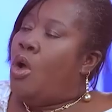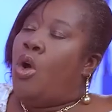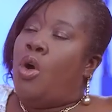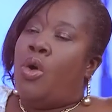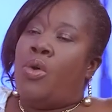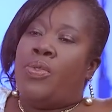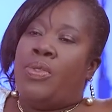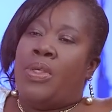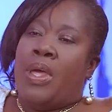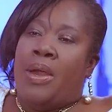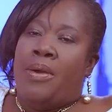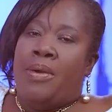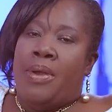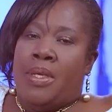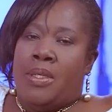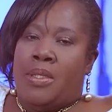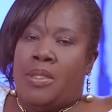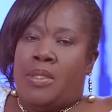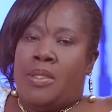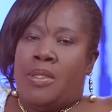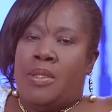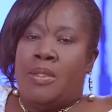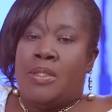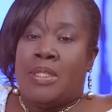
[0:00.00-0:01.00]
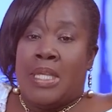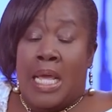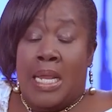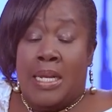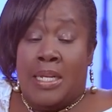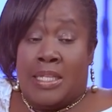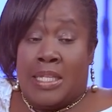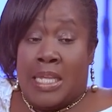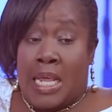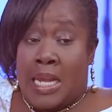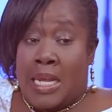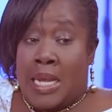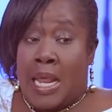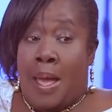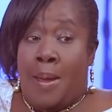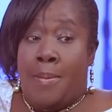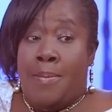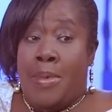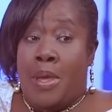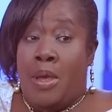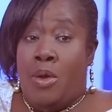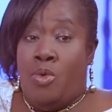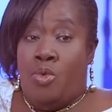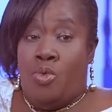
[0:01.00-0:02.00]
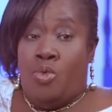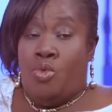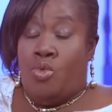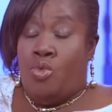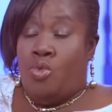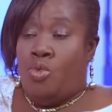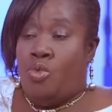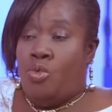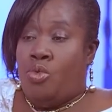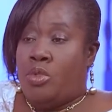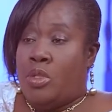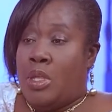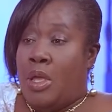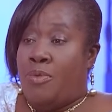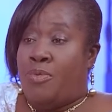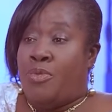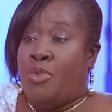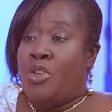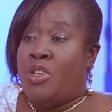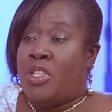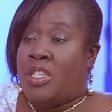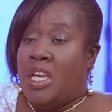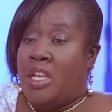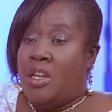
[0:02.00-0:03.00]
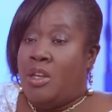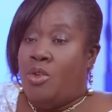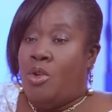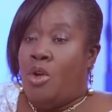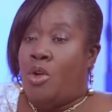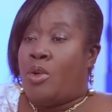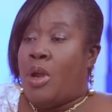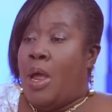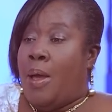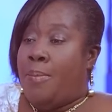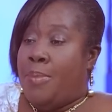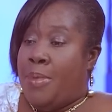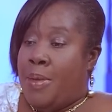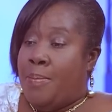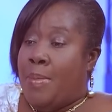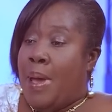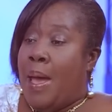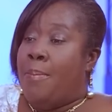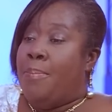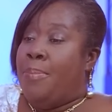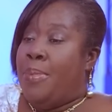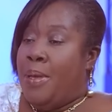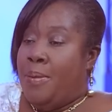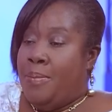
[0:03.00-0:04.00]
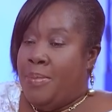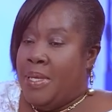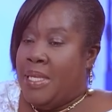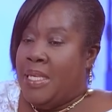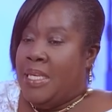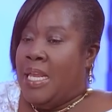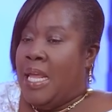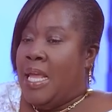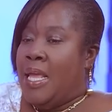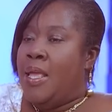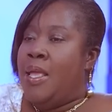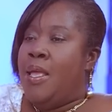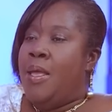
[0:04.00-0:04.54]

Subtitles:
Oh, there is. Send your men who knows the future in your crowd. Me, my baby, me, dear.